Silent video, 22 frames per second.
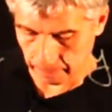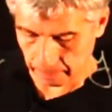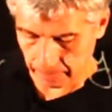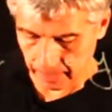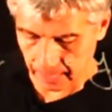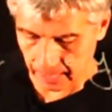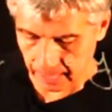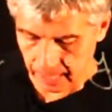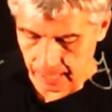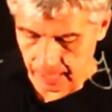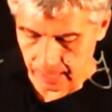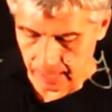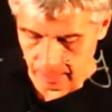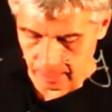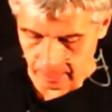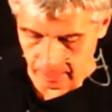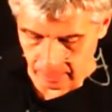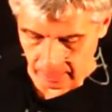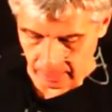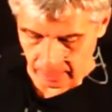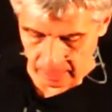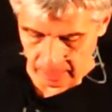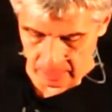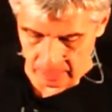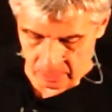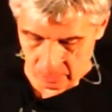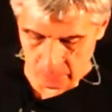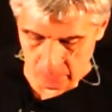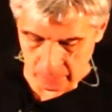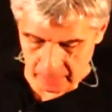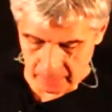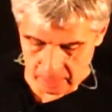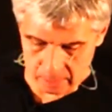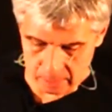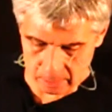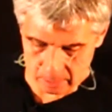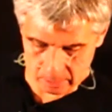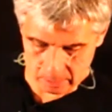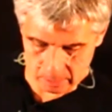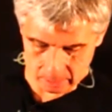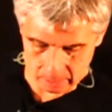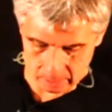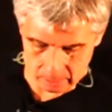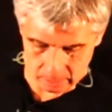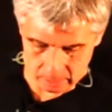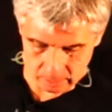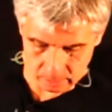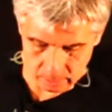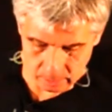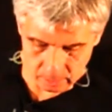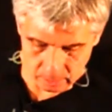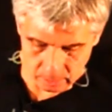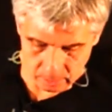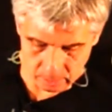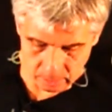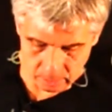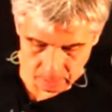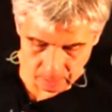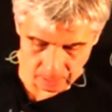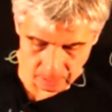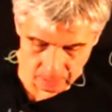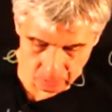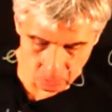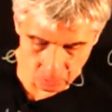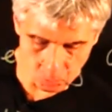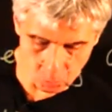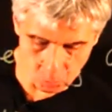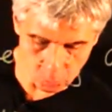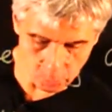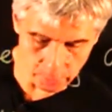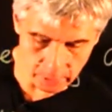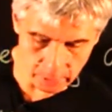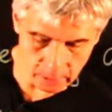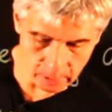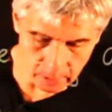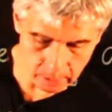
A squared, A cubed,